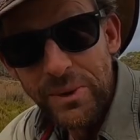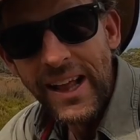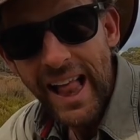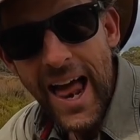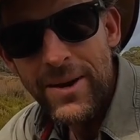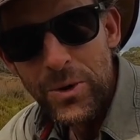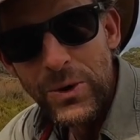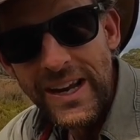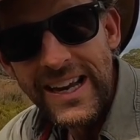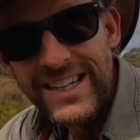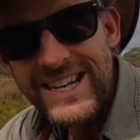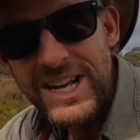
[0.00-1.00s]
a real animal
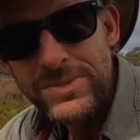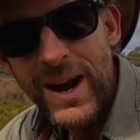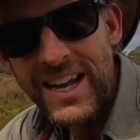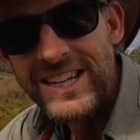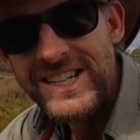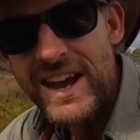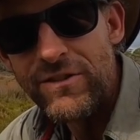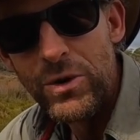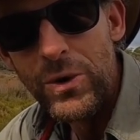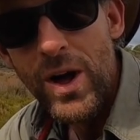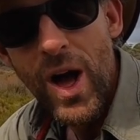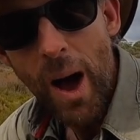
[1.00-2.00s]
here, Tasmanian
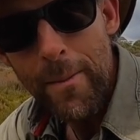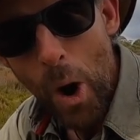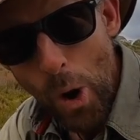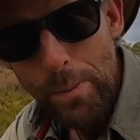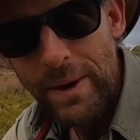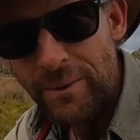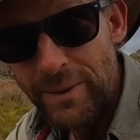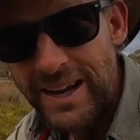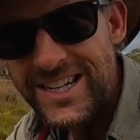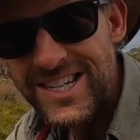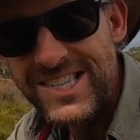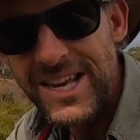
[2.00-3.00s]
devil. I'm hoping we
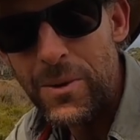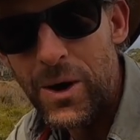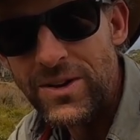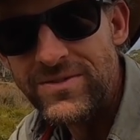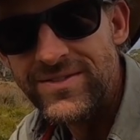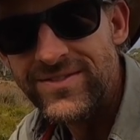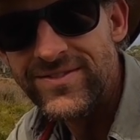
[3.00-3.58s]
get to see one.